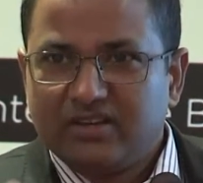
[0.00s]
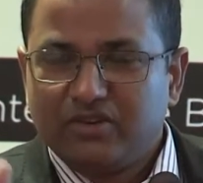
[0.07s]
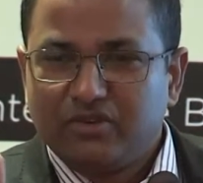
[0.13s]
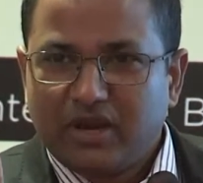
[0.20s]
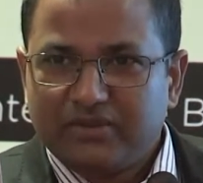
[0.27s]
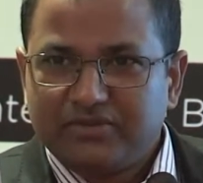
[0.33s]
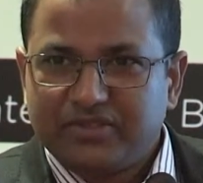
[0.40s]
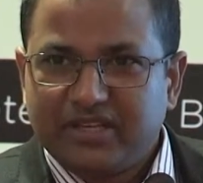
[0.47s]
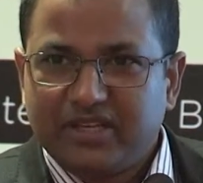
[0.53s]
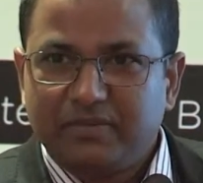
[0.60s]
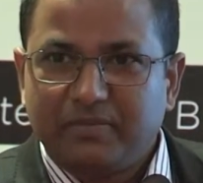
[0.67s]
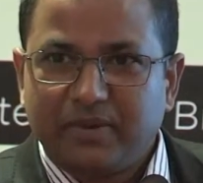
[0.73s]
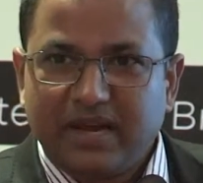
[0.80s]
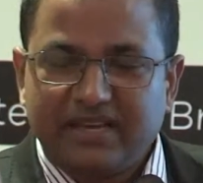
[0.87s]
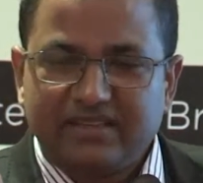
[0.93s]
You have seen
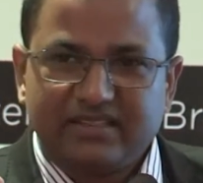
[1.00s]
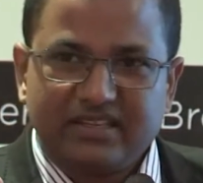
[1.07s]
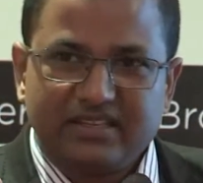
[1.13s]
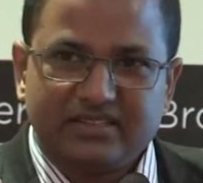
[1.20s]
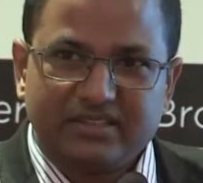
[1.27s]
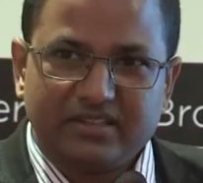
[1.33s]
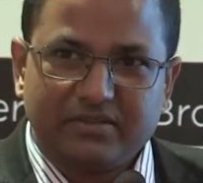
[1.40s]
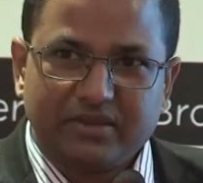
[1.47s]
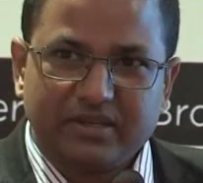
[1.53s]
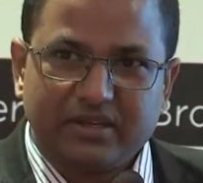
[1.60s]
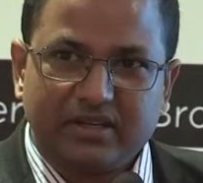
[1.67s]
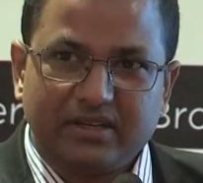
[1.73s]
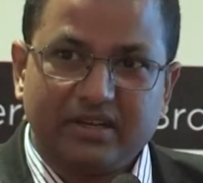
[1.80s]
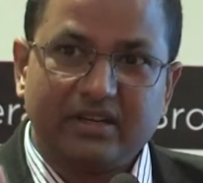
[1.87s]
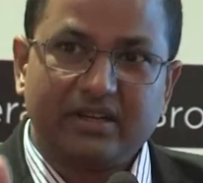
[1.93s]
prices, even
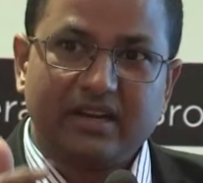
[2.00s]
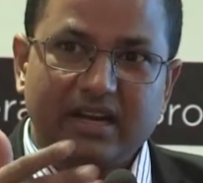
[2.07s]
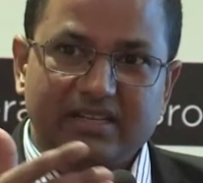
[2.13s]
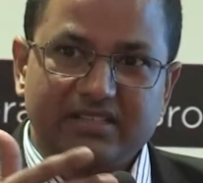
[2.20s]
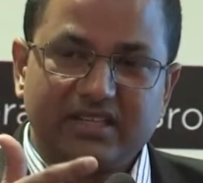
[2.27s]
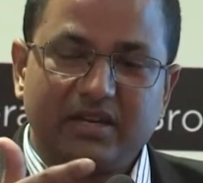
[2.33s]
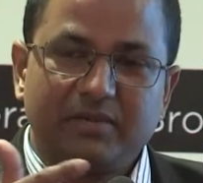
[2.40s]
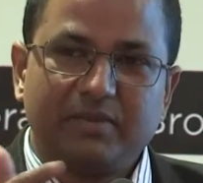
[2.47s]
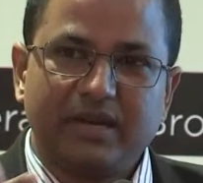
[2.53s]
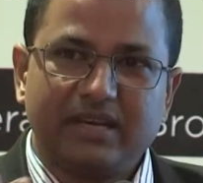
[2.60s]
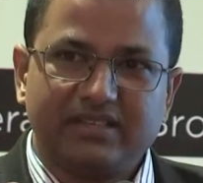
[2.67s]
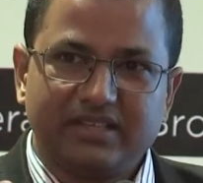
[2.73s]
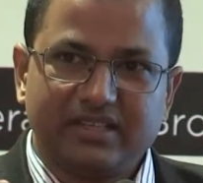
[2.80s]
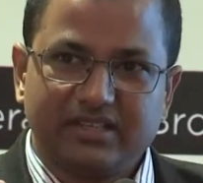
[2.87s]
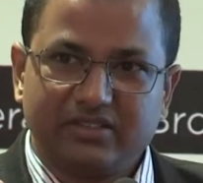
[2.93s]
in international
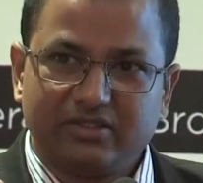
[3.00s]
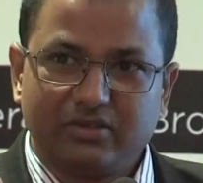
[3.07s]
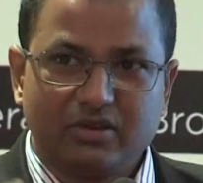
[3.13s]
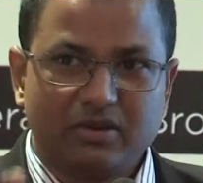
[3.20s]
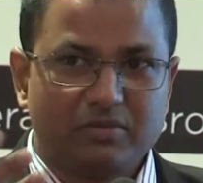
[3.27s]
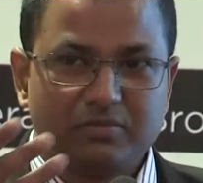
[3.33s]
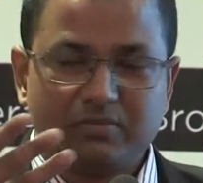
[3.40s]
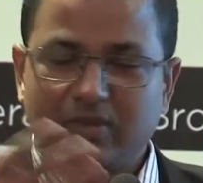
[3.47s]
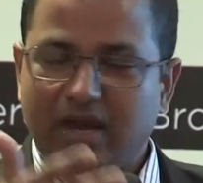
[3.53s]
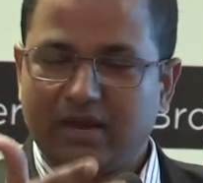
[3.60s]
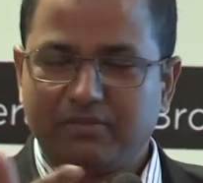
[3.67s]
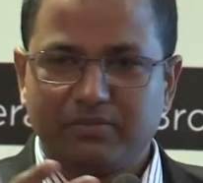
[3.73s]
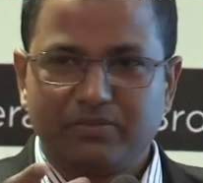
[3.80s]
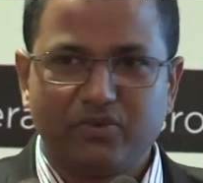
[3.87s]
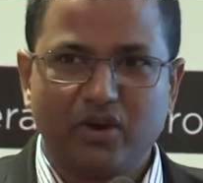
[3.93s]
prices,
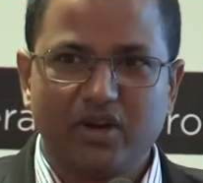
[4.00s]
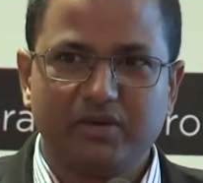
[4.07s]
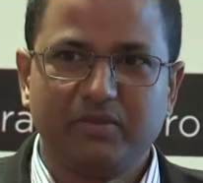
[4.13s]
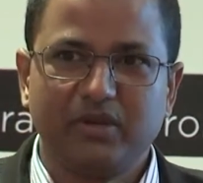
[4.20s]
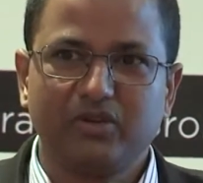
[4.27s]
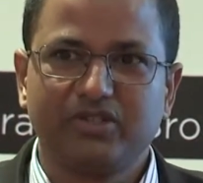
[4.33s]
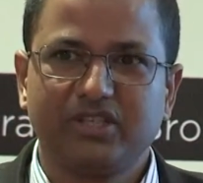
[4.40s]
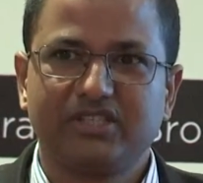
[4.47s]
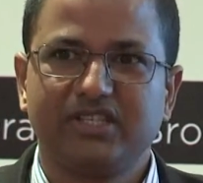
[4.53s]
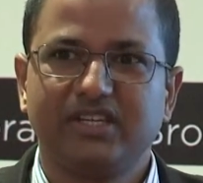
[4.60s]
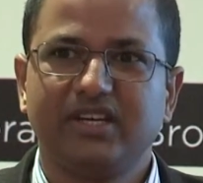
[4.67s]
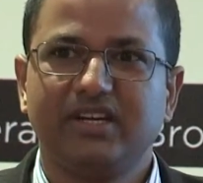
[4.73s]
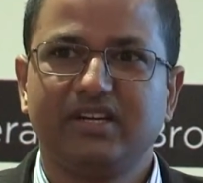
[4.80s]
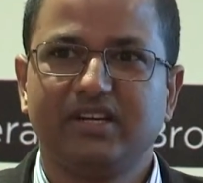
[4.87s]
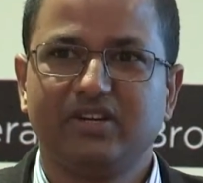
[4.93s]
have fallen below
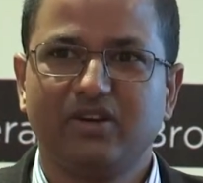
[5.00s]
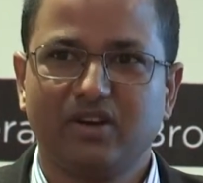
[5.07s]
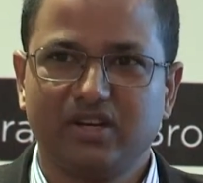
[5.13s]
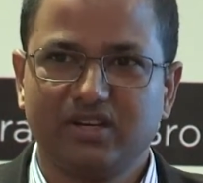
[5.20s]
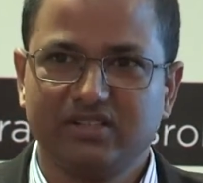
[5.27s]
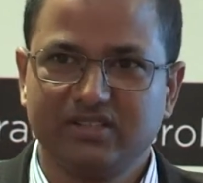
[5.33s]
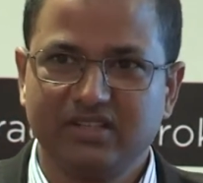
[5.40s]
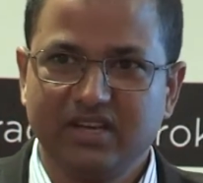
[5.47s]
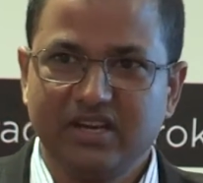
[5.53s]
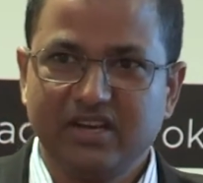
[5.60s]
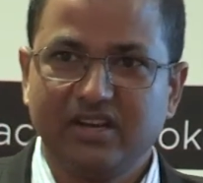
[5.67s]
$1,600.